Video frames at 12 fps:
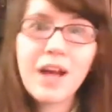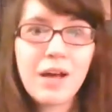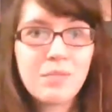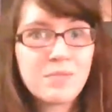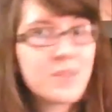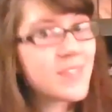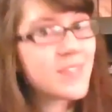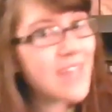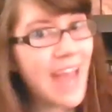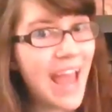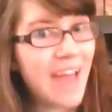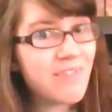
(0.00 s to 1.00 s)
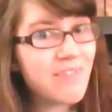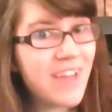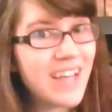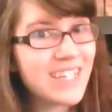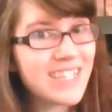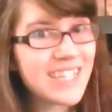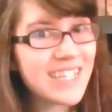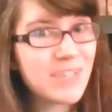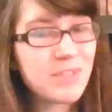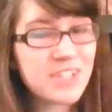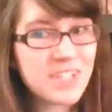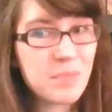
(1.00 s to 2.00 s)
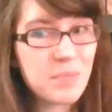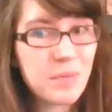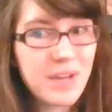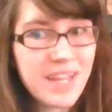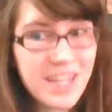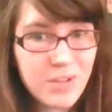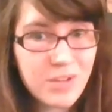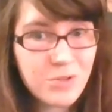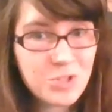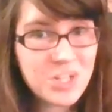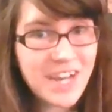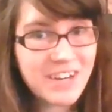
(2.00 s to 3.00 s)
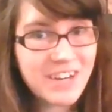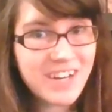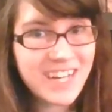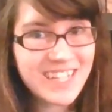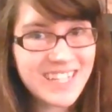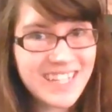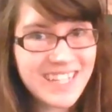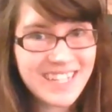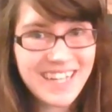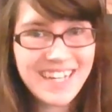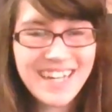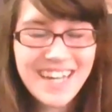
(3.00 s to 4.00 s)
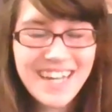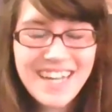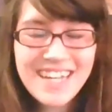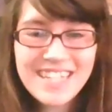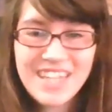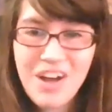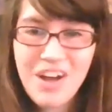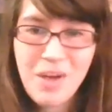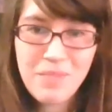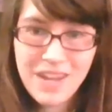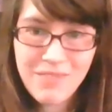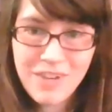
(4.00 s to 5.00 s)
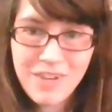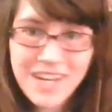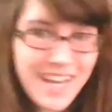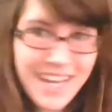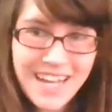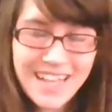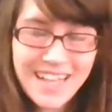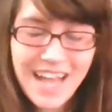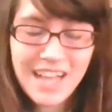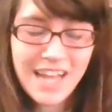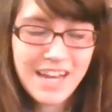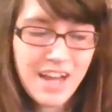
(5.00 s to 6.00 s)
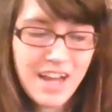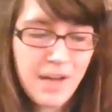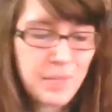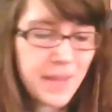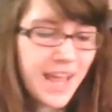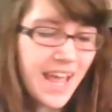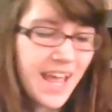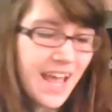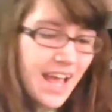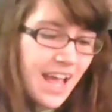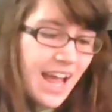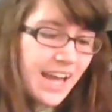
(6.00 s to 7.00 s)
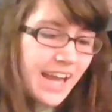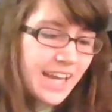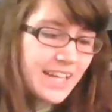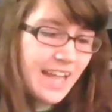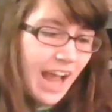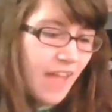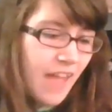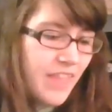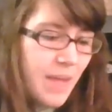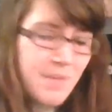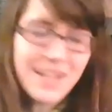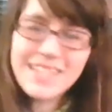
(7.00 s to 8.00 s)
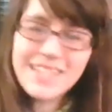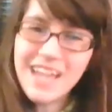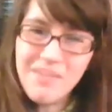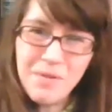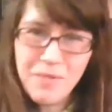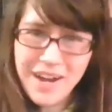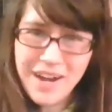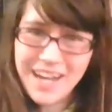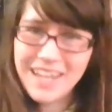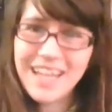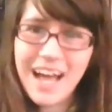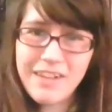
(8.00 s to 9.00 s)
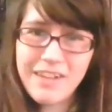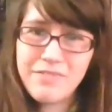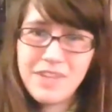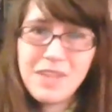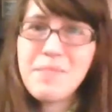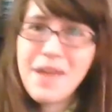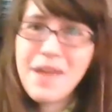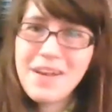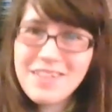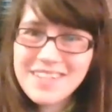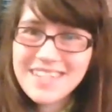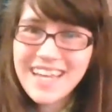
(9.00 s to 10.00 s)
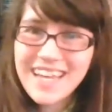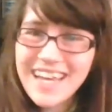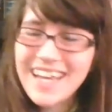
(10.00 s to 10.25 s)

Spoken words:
comes Advent, which is a pretty huge decorating season. So I'm working on getting that lined up. And that means I've been writing a lot of emails,